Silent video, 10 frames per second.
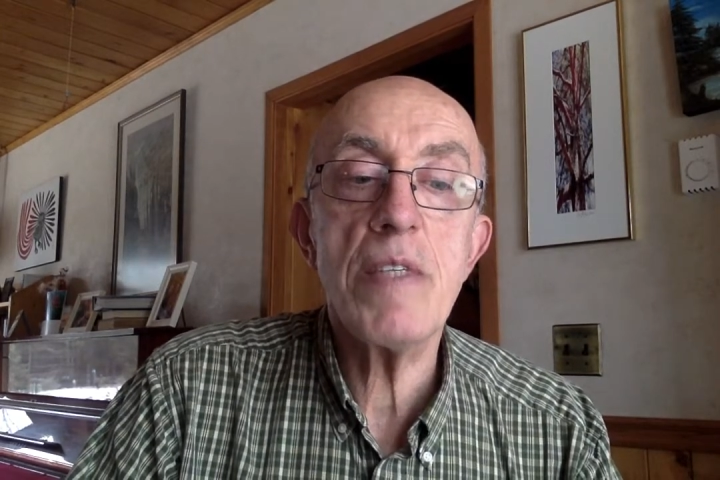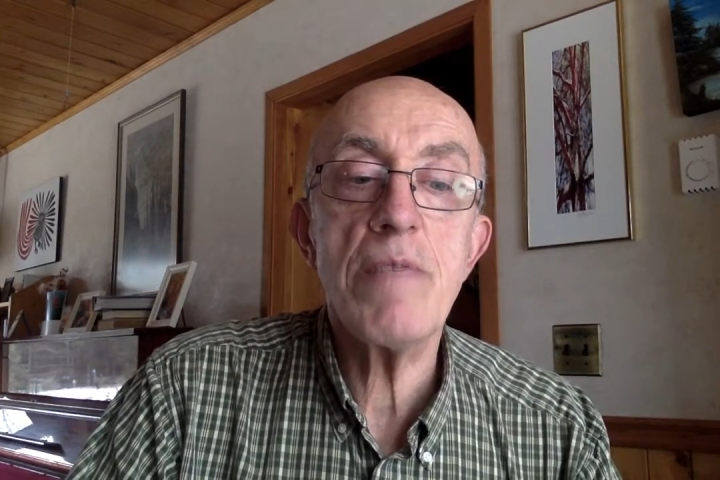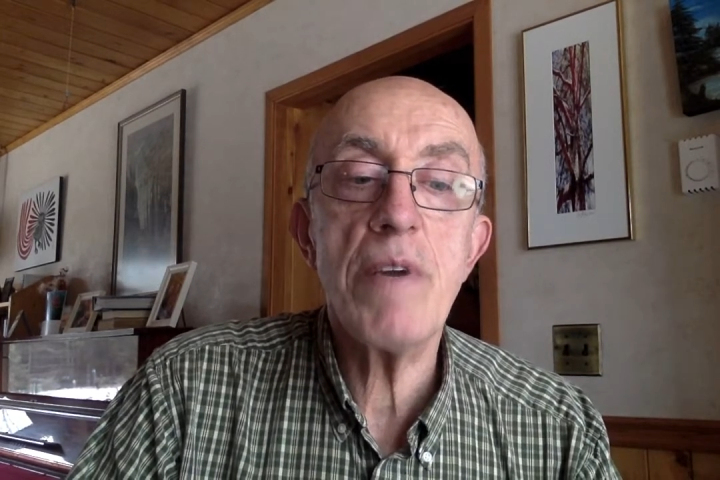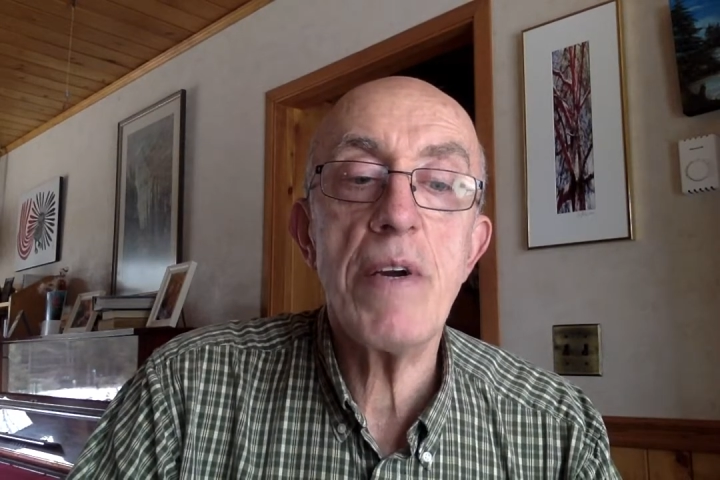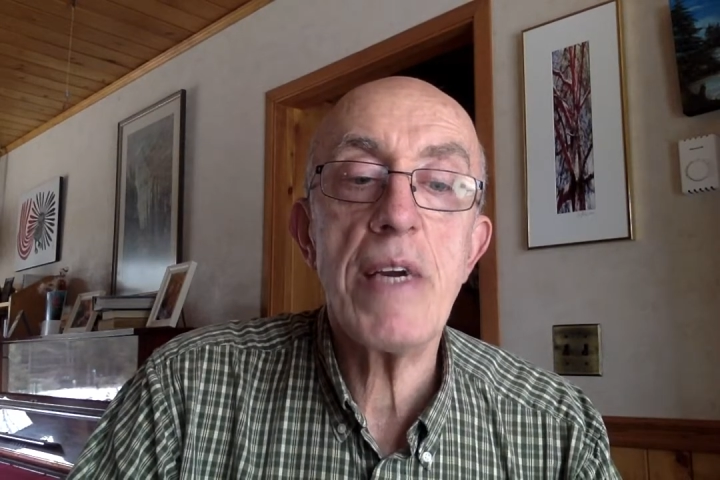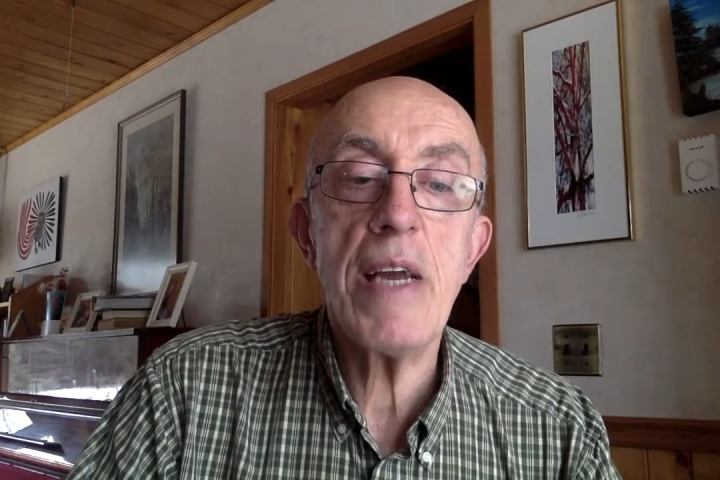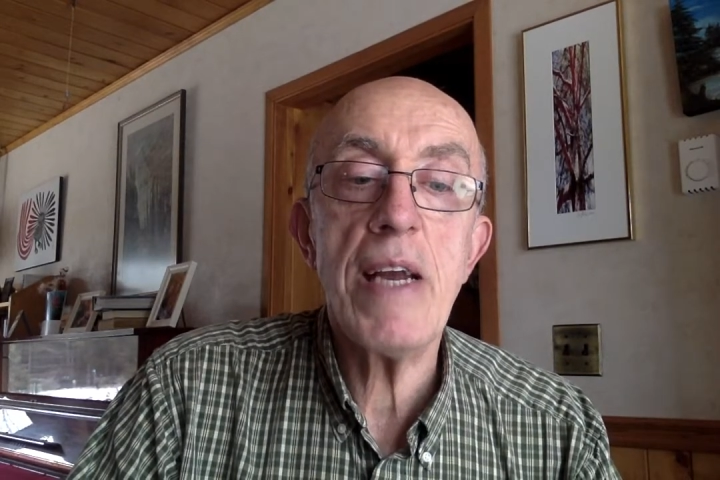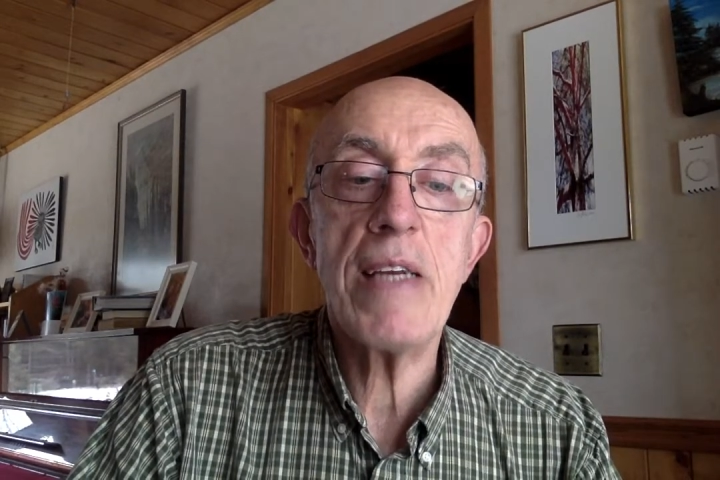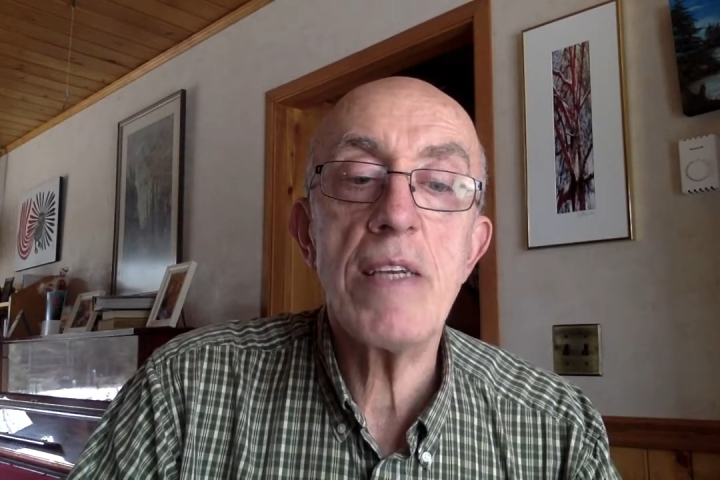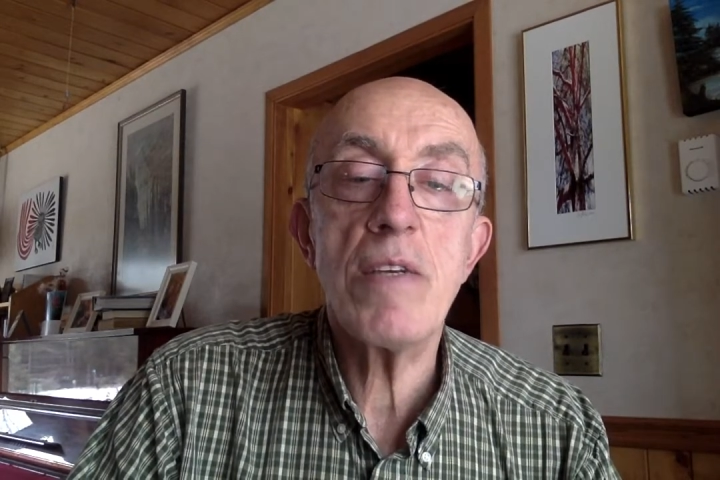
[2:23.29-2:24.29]
is very
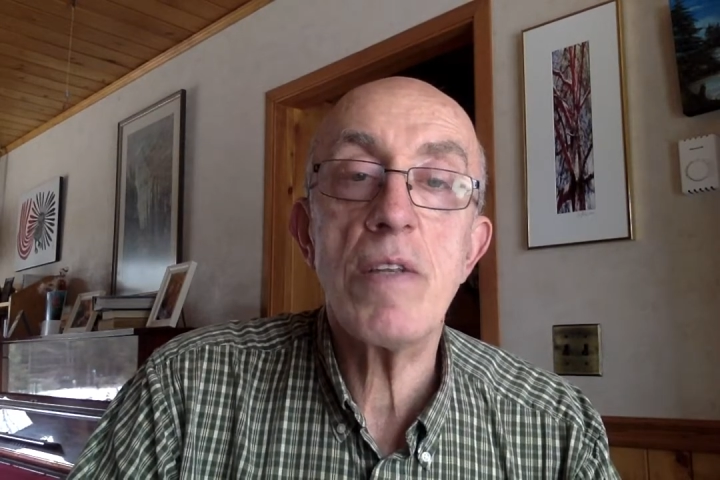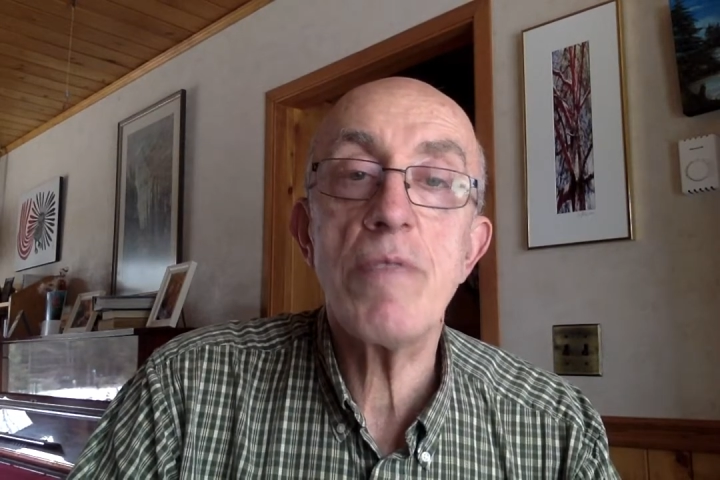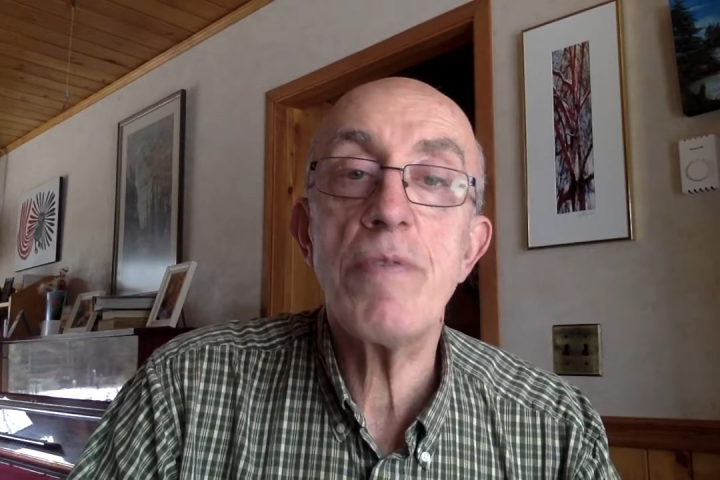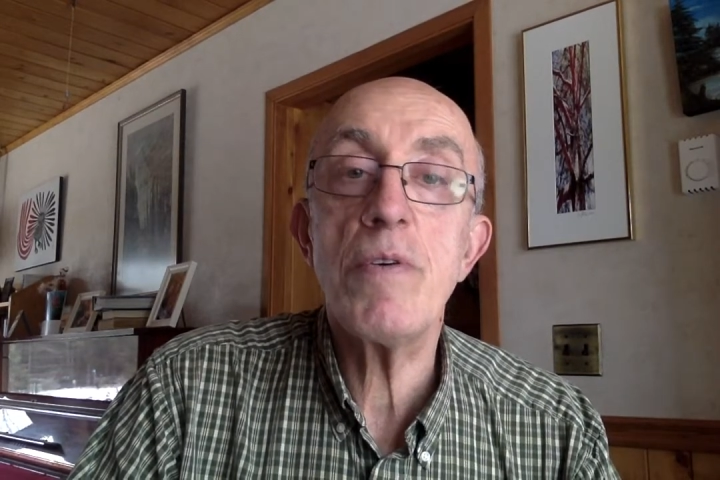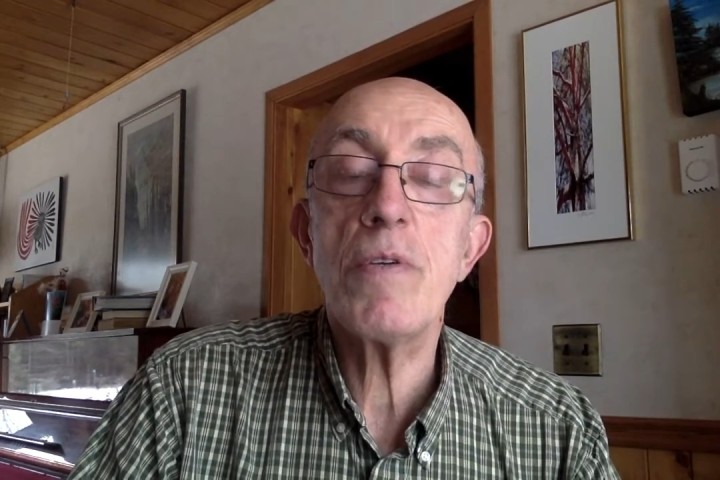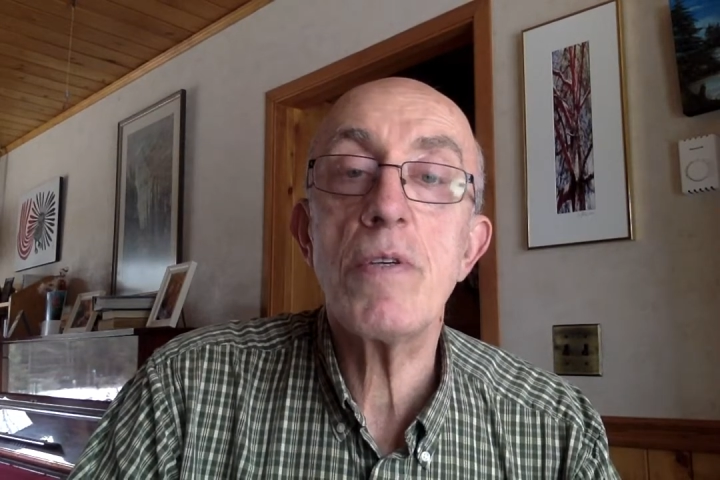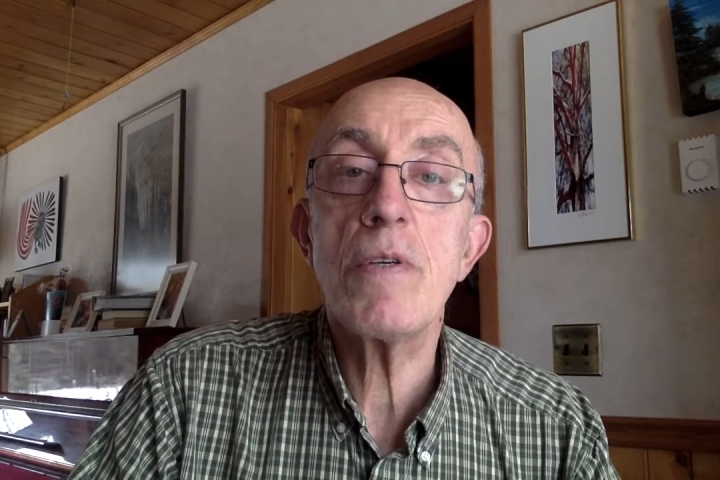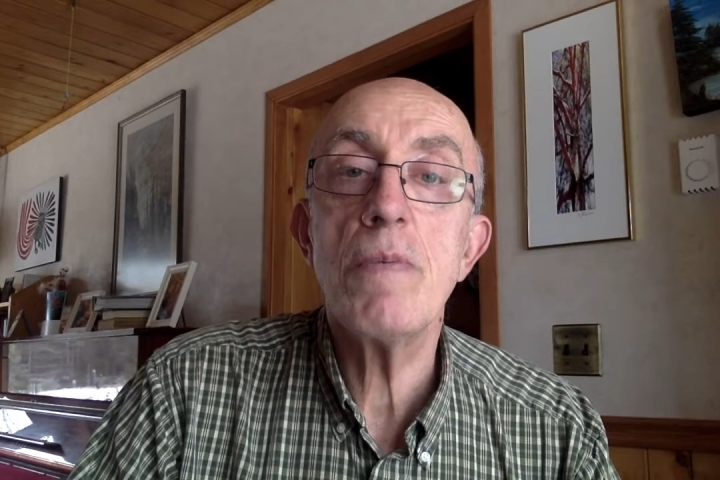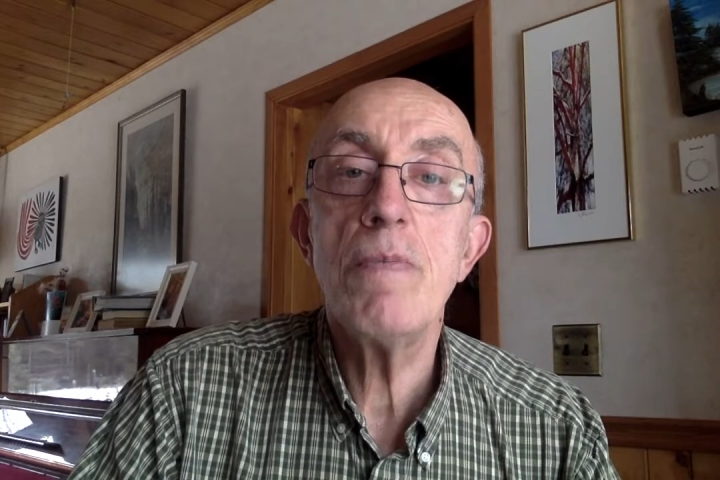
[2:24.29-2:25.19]
connected to the first.